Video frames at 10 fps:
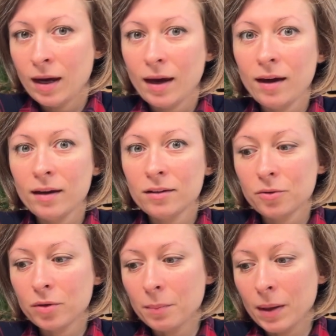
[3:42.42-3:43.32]
And
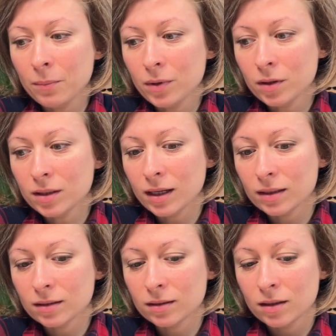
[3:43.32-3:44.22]
remember
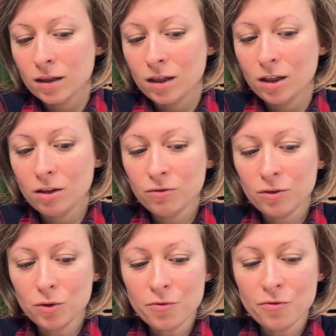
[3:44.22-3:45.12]
that if
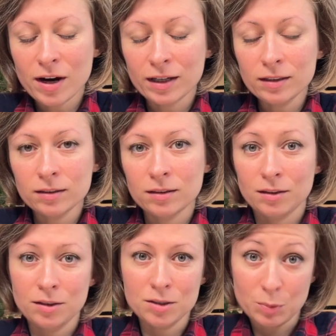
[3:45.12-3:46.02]
you find
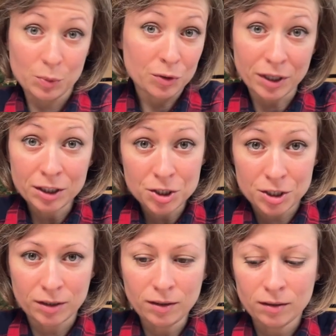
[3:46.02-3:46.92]
the
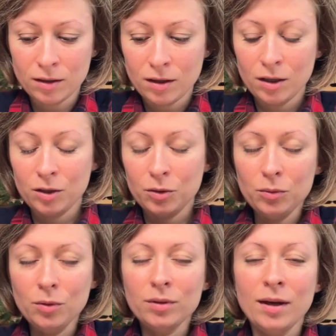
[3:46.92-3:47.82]
inspiration, you
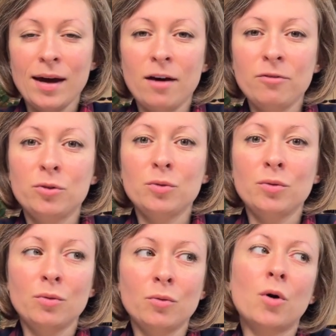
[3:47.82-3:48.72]
don't have to
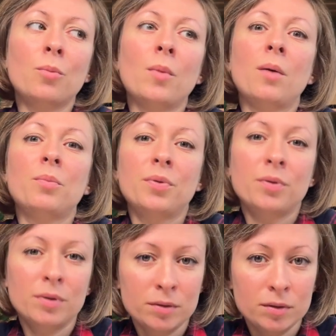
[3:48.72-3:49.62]
warm up
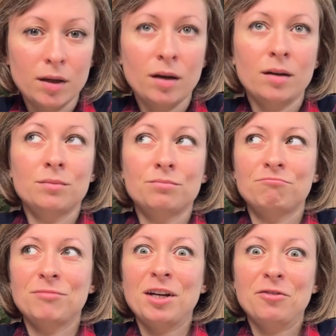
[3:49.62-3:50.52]

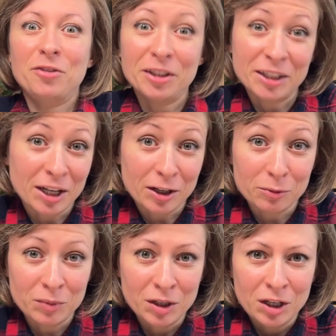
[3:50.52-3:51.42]
every time.
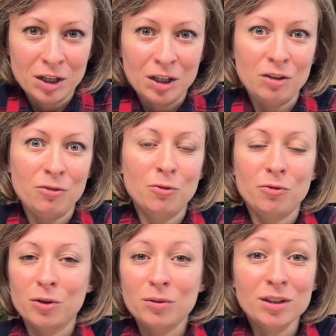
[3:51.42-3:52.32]
If you
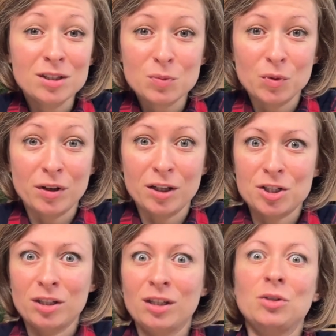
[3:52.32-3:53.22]
feel the
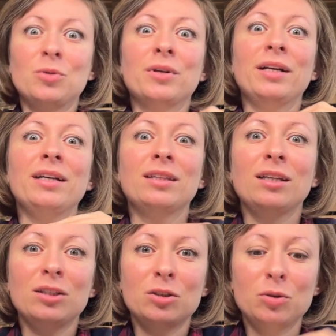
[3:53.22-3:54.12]
inspiration and you really
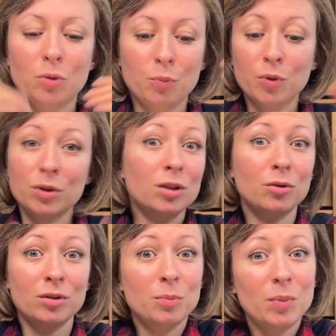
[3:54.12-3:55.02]
need to put it
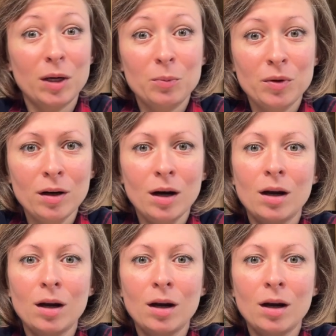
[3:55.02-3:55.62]
on the paper,